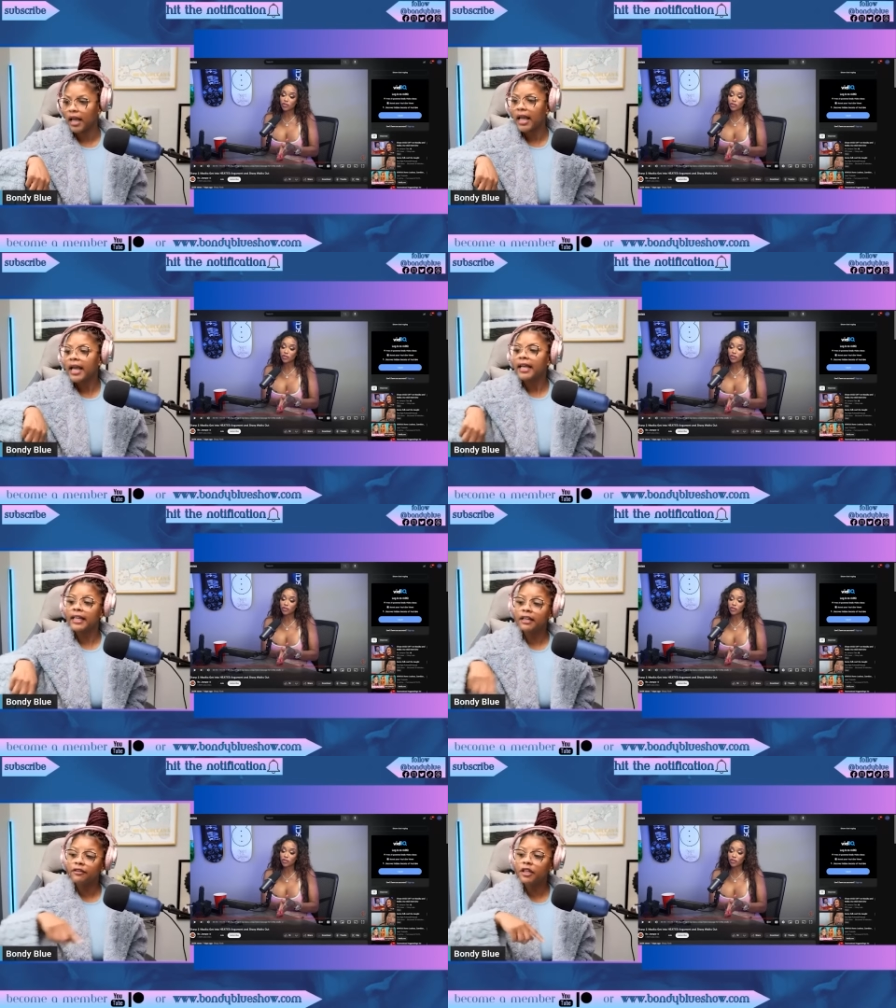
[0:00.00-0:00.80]

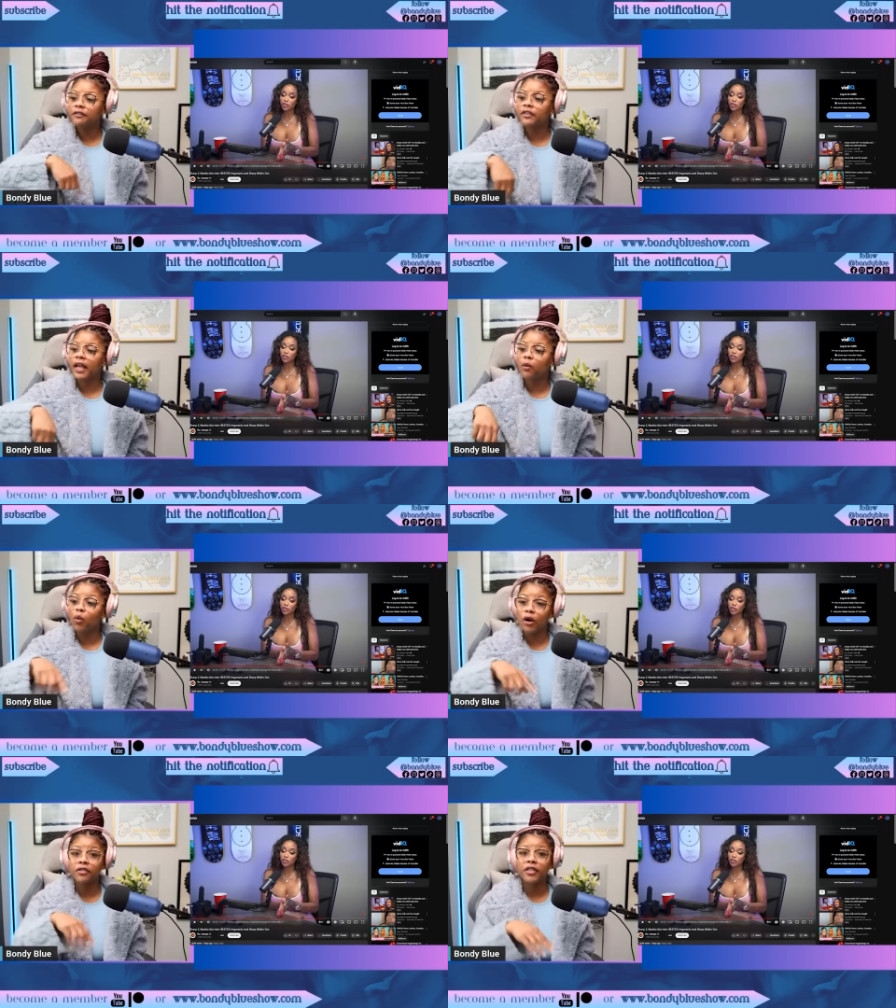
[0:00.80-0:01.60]
Even if they
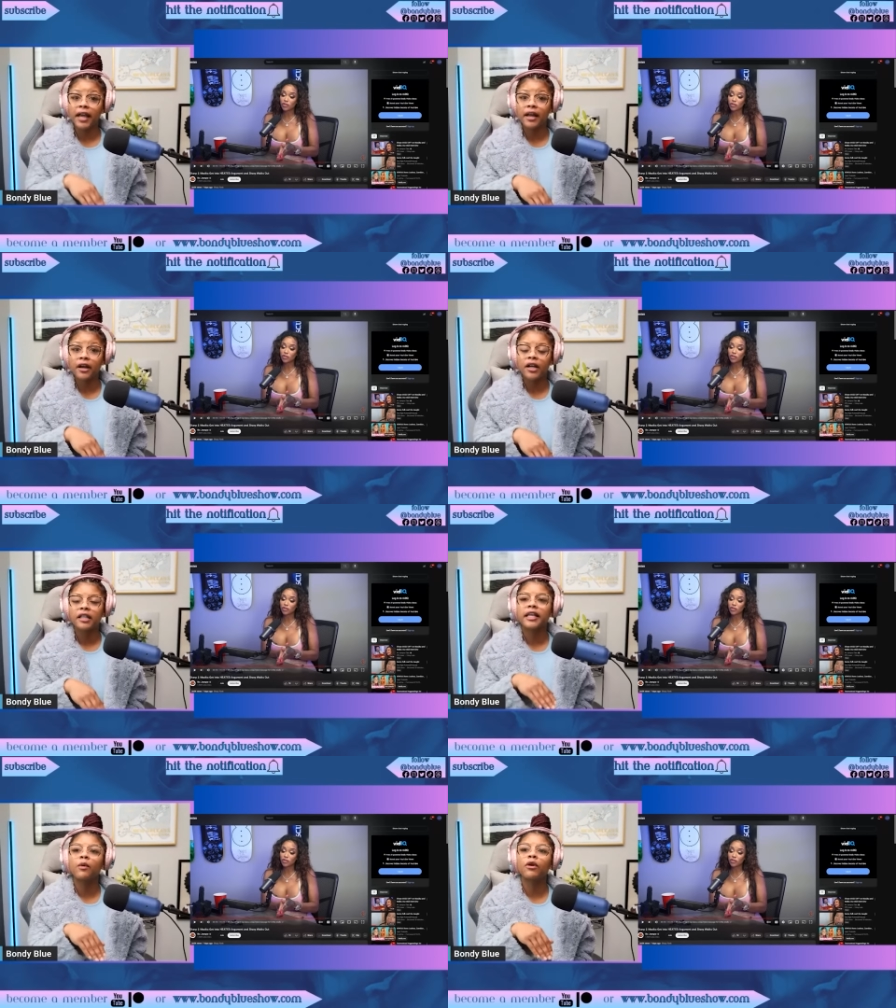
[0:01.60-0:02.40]
were there,
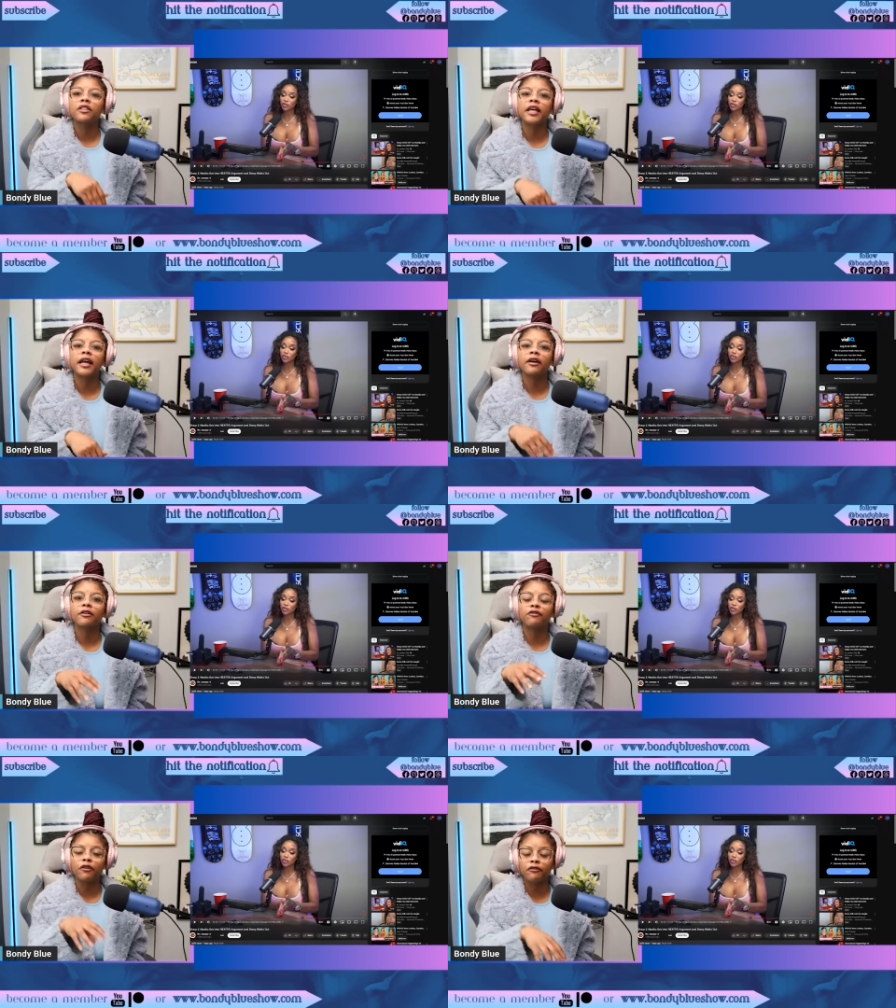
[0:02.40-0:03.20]
they were there
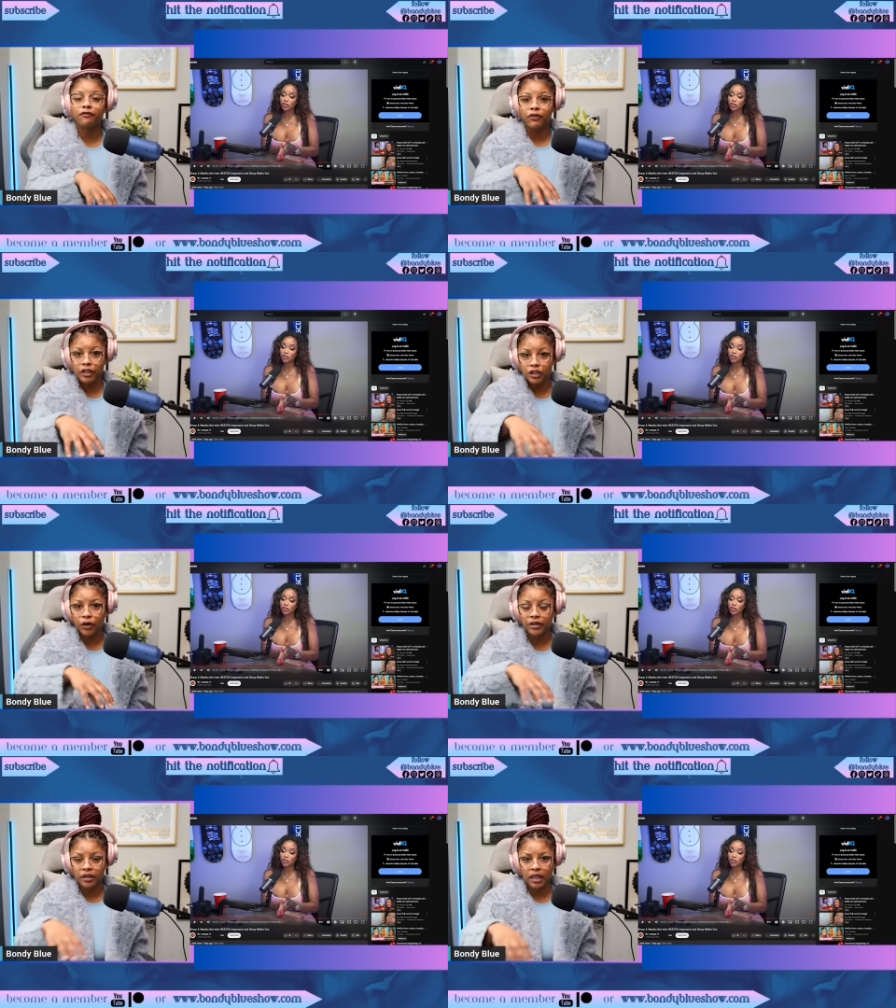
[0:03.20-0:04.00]
for, for
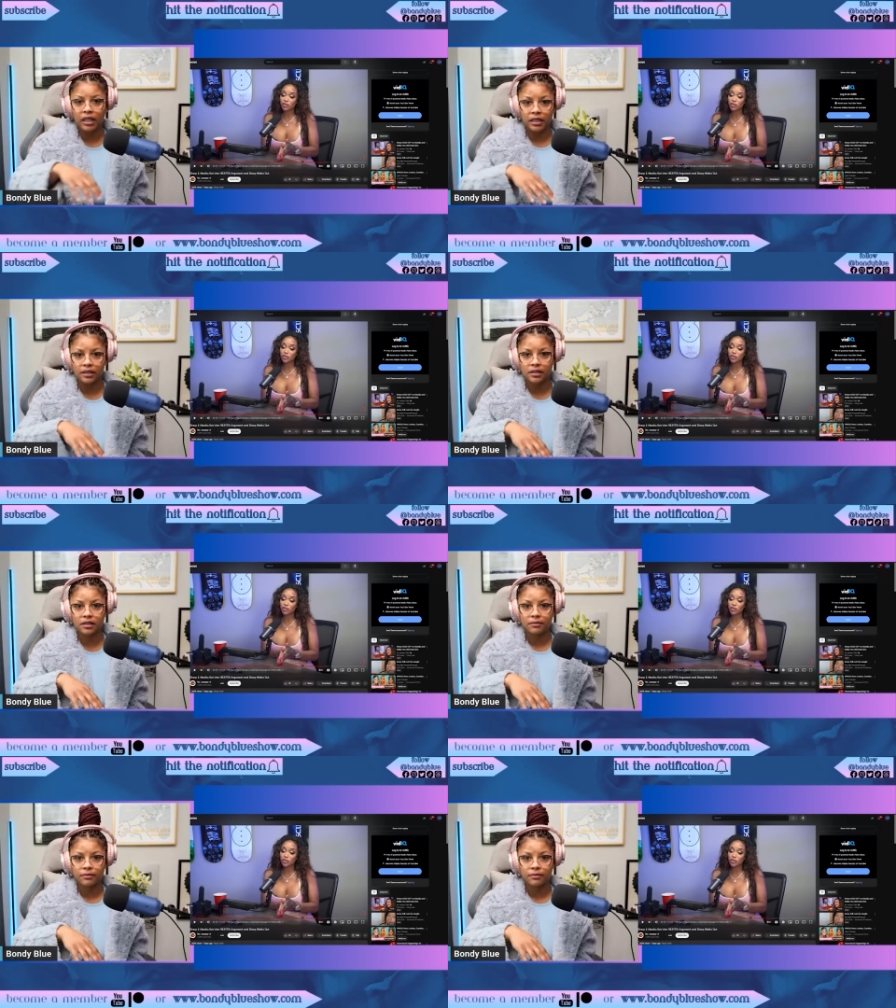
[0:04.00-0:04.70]
certain things.